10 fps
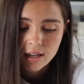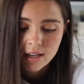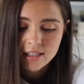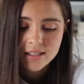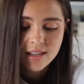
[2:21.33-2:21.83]

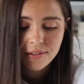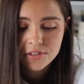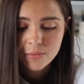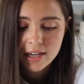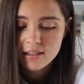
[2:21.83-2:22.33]
It does have
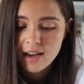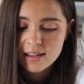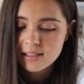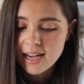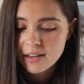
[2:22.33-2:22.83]
some like
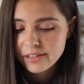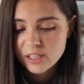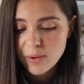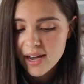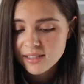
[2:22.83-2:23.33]
nice sounding
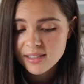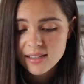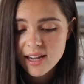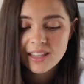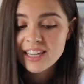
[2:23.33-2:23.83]
spices in
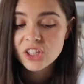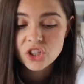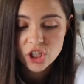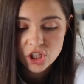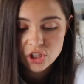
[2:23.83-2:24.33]
there. There's
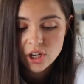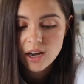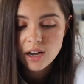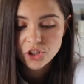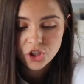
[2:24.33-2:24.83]

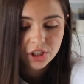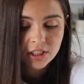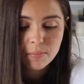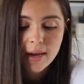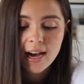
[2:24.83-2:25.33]
ginger,
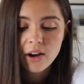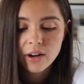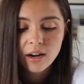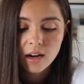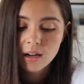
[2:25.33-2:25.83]
chili
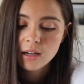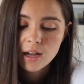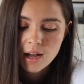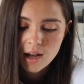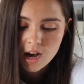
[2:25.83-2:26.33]
powder,
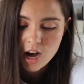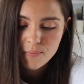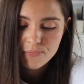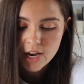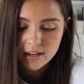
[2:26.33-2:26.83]

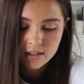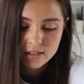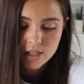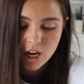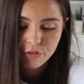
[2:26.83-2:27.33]
that kind of
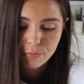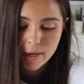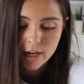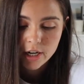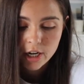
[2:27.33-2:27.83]
stuff.
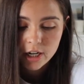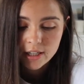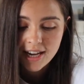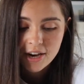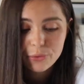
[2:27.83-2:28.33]
But
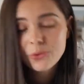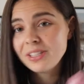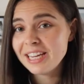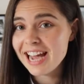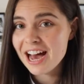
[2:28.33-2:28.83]
yeah, we'll
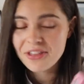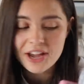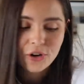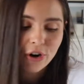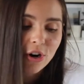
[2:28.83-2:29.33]
see how
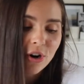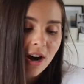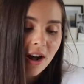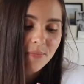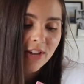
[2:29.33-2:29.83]
they
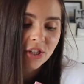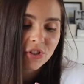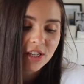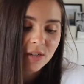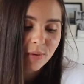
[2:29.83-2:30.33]
go. They just
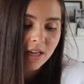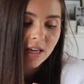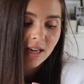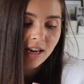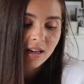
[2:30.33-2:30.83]
need to
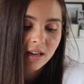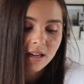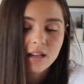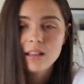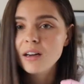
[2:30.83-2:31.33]
be heated
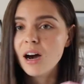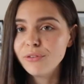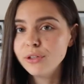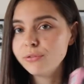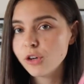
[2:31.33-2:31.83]
in the
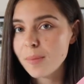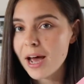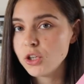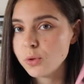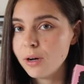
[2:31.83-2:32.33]
oven for
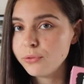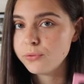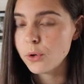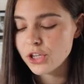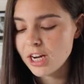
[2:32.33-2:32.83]
about 12 to
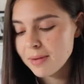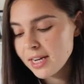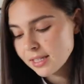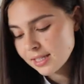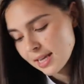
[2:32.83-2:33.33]
14
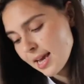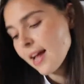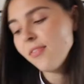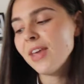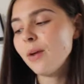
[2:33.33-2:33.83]
minutes.
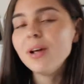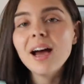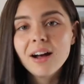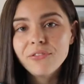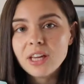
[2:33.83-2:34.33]
Then we
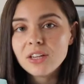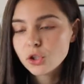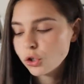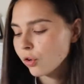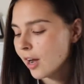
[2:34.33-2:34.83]
have these
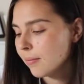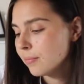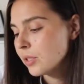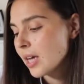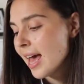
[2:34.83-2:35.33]

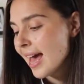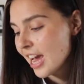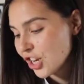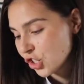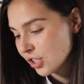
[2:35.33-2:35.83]
crumbed
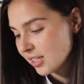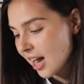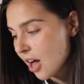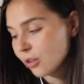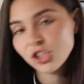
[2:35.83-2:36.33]
Asian
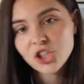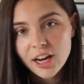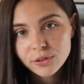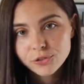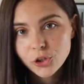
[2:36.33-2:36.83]
style
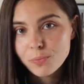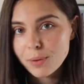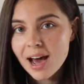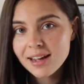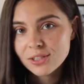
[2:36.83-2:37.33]
jackfruit
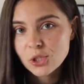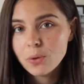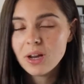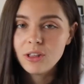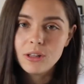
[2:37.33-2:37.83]
bites. So
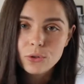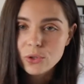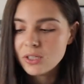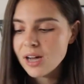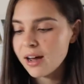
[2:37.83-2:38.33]
another little
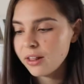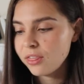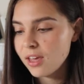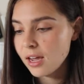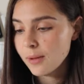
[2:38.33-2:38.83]
starter
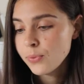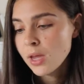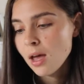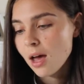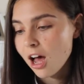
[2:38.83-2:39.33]
thing.
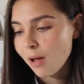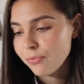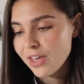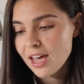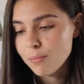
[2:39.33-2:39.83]

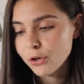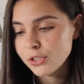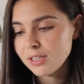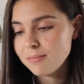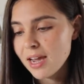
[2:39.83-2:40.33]
They're
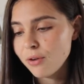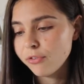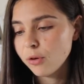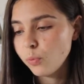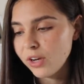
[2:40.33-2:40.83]
mostly made
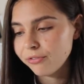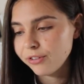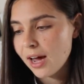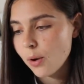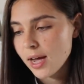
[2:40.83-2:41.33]
from wheat
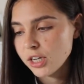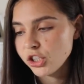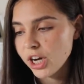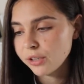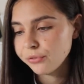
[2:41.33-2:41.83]
flour and
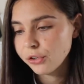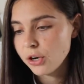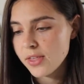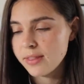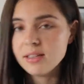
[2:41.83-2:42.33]

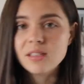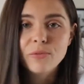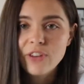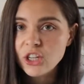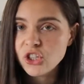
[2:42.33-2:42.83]
jackfruit, and then there's
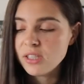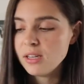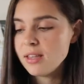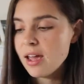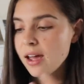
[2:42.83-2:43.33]
some veggies
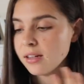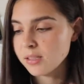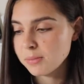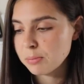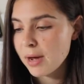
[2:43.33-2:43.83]
in there and
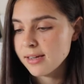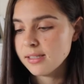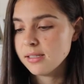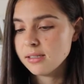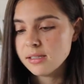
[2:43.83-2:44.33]
some
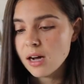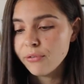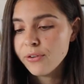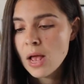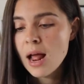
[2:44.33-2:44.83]
spices and
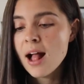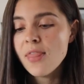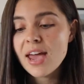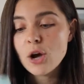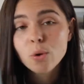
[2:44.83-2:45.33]
stuff.
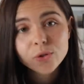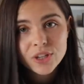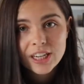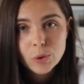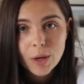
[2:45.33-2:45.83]
And they also
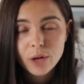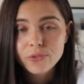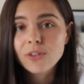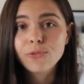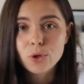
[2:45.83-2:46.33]
need 12
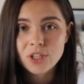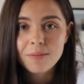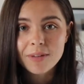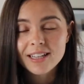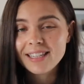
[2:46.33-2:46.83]
to
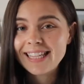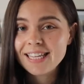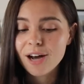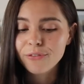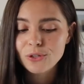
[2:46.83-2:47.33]
14 minutes in
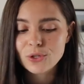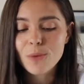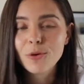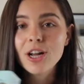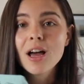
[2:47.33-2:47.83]
the oven. So
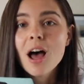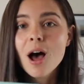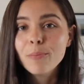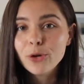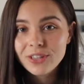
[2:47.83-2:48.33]
I'm gonna
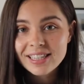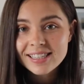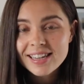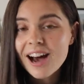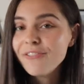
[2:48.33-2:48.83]
put these
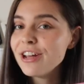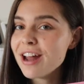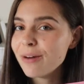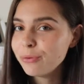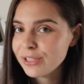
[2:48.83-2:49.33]
in the oven
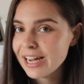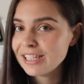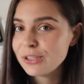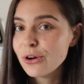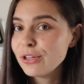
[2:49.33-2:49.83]
and we'll
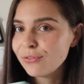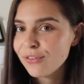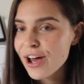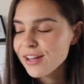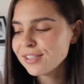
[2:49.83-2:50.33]
taste those
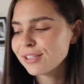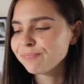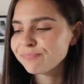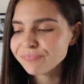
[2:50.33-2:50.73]
first.